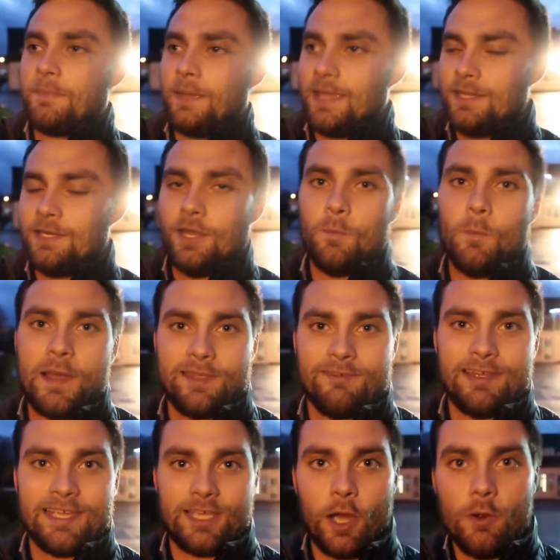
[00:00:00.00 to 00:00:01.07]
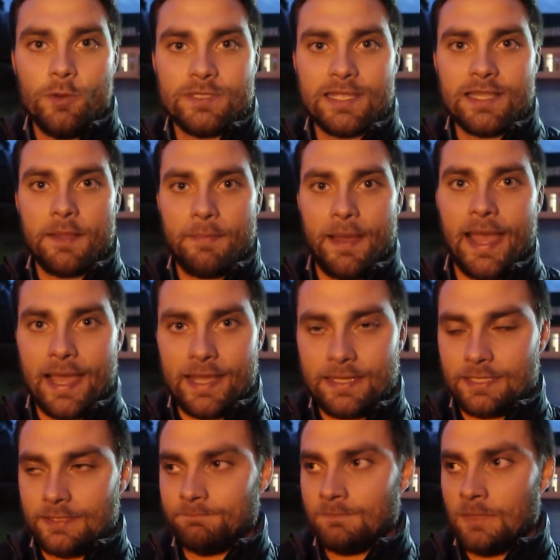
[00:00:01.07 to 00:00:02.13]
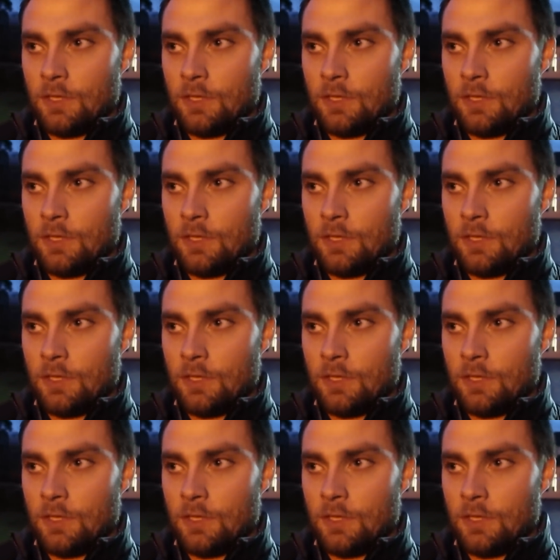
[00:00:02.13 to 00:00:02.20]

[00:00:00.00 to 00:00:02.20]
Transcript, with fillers: opinion whether it goes in the bag